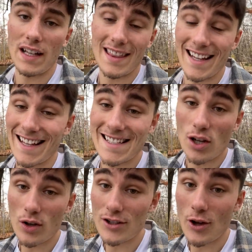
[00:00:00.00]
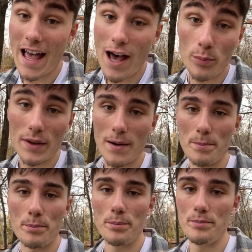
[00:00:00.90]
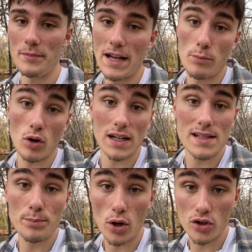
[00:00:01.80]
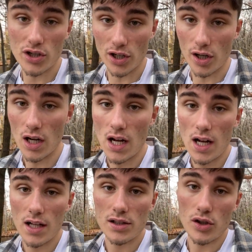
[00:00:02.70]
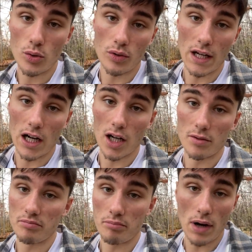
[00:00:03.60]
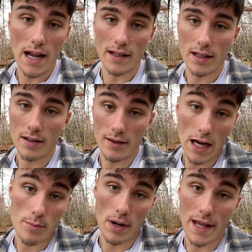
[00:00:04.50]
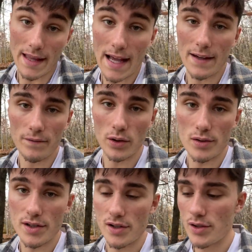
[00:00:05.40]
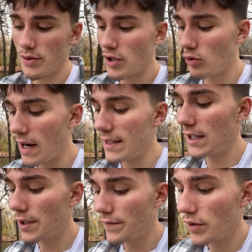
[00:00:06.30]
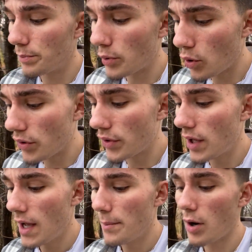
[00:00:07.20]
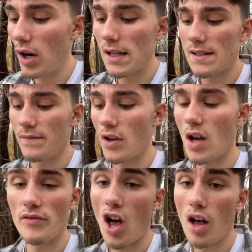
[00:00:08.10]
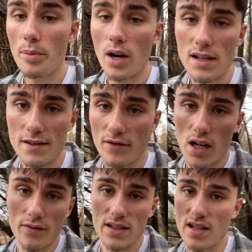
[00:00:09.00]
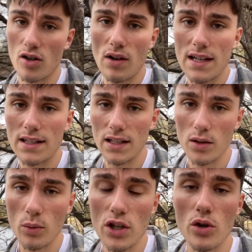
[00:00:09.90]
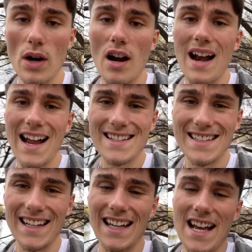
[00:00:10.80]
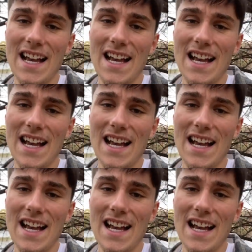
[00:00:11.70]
anything, it's going to help them get more exposure to their brand, that influencer. So it's a great deal for both parties involved, all parties involved. It's a great deal when you are actually